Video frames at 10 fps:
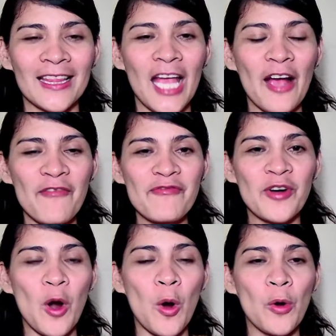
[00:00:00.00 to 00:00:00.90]
They have
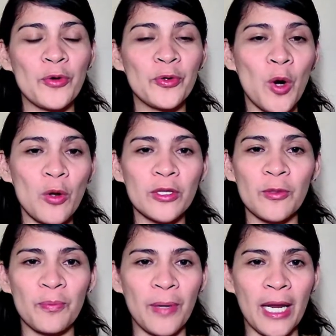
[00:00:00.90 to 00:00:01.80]
their own role to
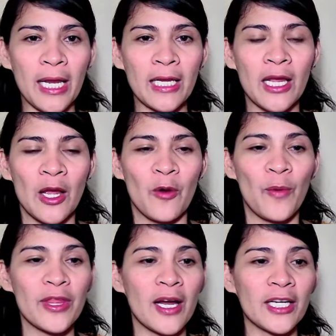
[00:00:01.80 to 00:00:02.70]
play
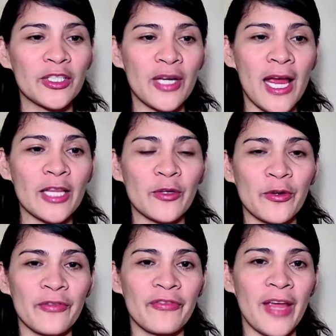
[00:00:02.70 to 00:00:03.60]
when they are trying to
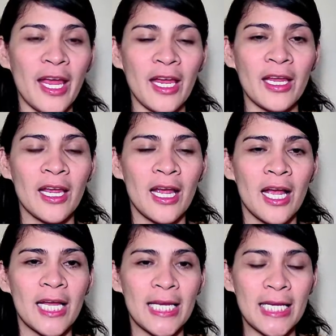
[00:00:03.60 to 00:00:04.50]
convey
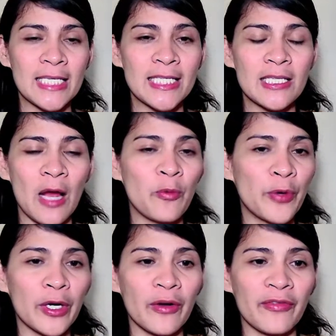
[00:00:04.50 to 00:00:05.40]
is a
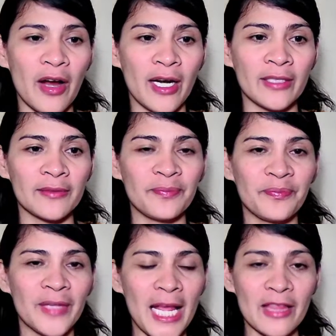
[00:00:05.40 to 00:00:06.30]
work of art,
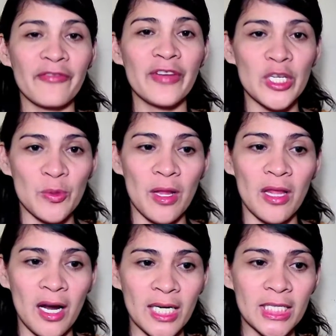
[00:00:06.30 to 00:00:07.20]
like the visual
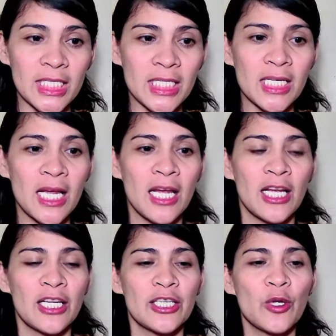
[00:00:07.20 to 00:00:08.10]
arts.
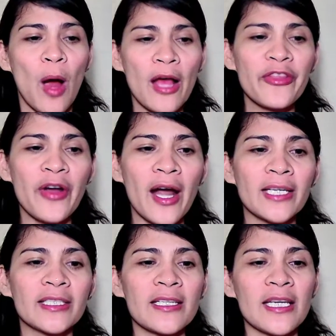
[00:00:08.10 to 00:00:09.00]
So other
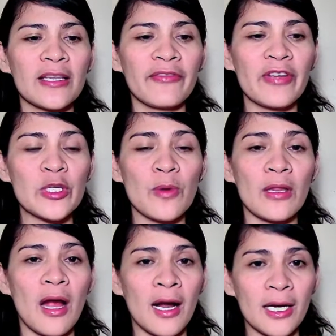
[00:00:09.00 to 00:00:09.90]
artists in the visual
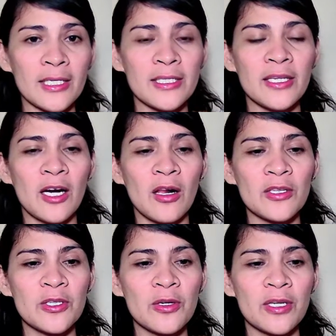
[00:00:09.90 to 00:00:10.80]
arts, they are
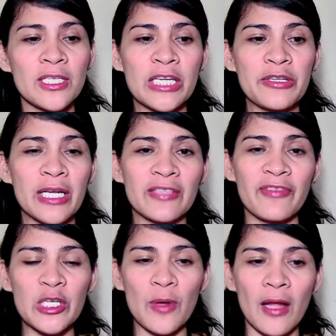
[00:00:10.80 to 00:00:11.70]
also considered as
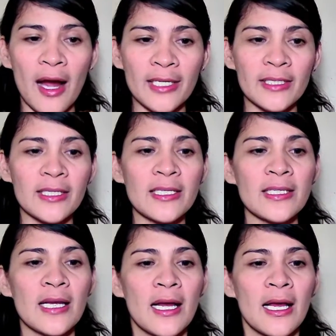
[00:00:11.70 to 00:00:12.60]
visual
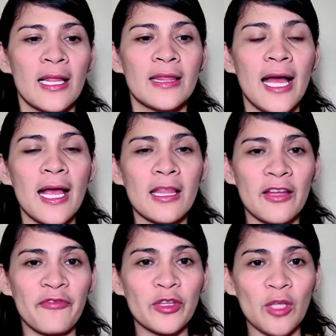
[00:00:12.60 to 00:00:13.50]
artists, like
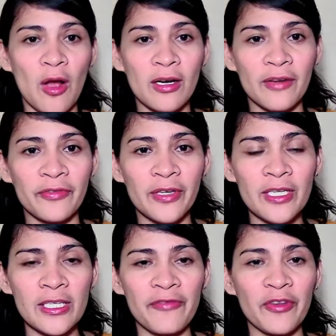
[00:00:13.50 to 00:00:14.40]
the
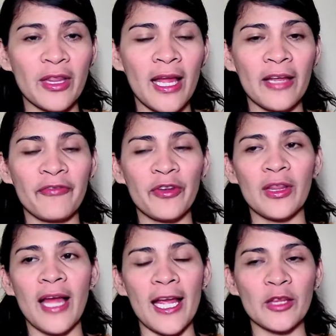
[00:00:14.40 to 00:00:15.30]
photographers, if you
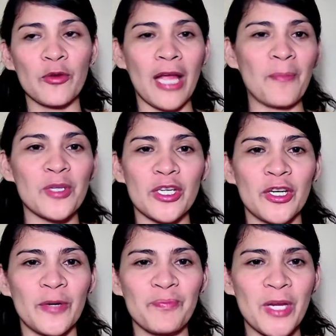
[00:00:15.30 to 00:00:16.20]
like to
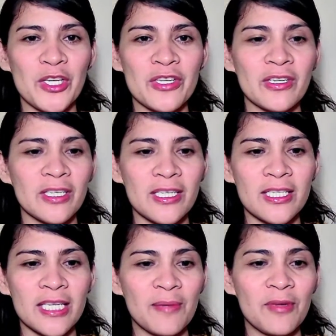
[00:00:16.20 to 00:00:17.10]
capture
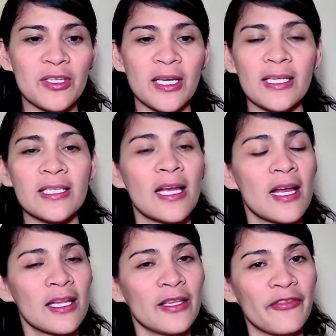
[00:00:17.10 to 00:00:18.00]
pictures, images,
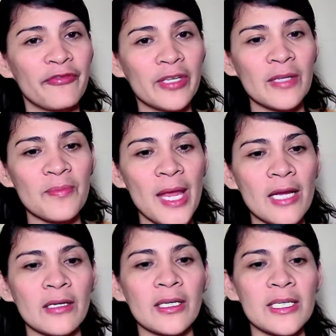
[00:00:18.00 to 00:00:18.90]
the
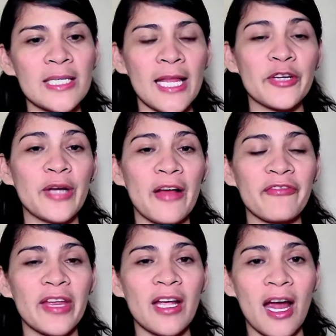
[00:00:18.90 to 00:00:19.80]
filmmakers, and
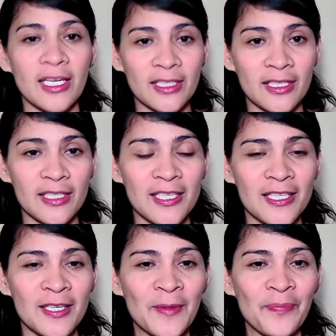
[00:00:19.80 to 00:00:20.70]
graphic
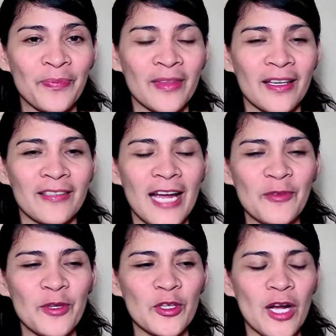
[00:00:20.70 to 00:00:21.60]
artists. Right?
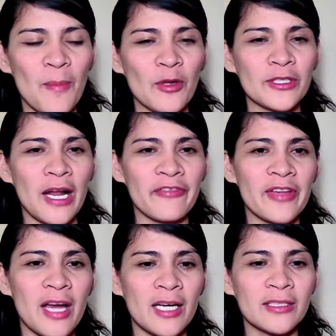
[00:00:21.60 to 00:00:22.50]
When you talk about
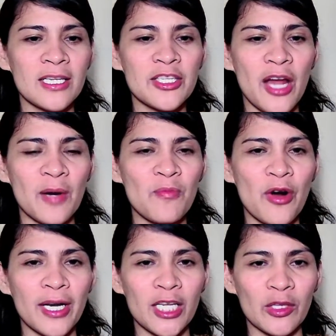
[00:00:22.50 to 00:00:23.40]
graphic artists, they are
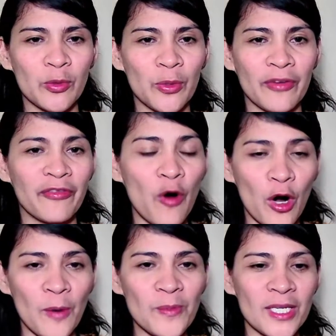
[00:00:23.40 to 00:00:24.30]
more into the
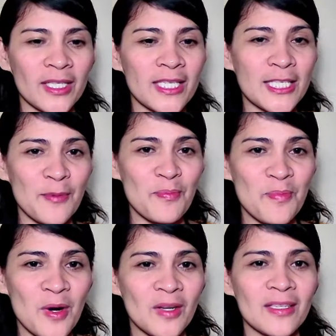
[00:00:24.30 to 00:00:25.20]
forms and the
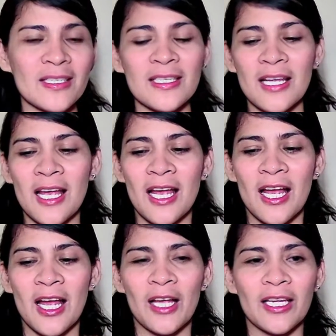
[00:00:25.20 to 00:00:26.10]
symbols.
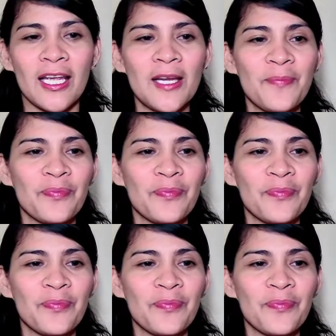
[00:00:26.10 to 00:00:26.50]
Okay?